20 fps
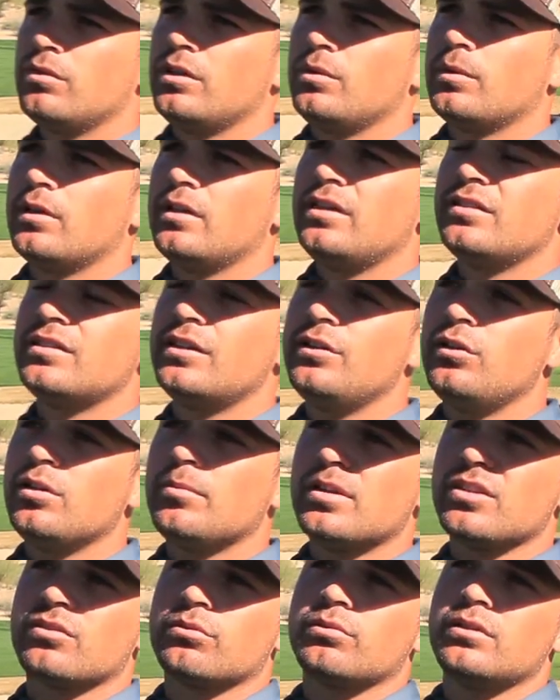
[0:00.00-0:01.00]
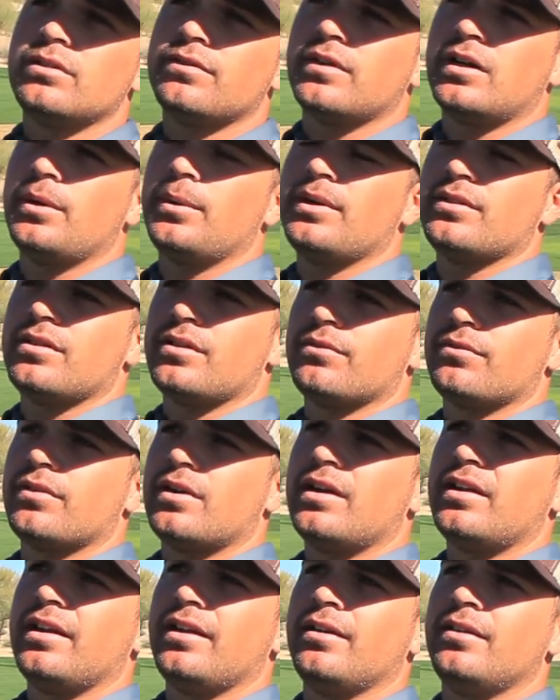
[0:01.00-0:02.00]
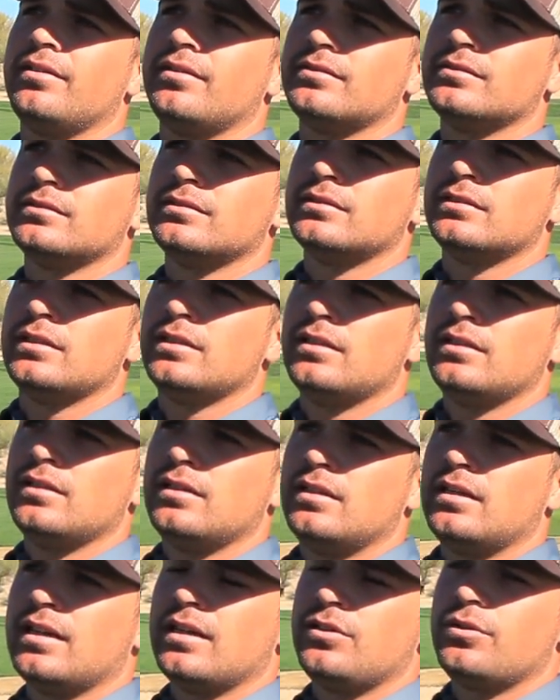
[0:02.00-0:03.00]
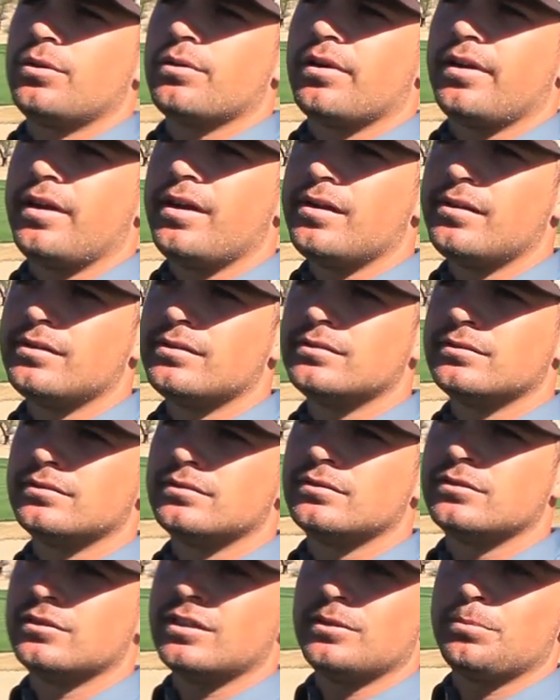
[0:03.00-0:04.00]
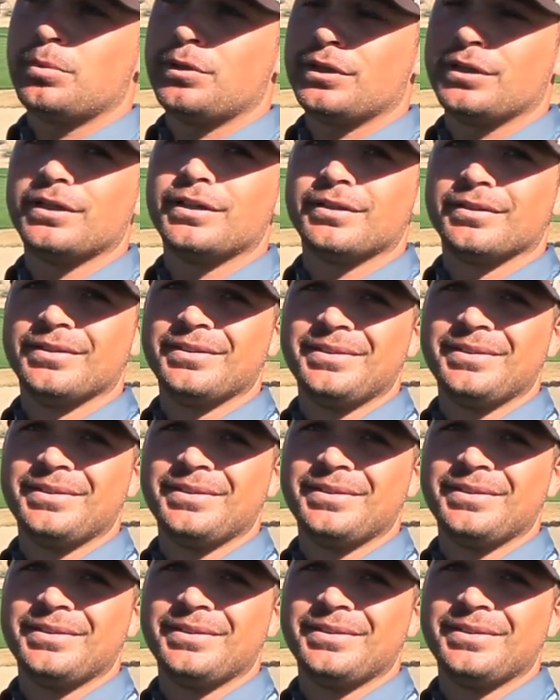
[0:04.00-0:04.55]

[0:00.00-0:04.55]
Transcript: really well. He said he only missed three fairways on Friday at Torrey. That's pretty good,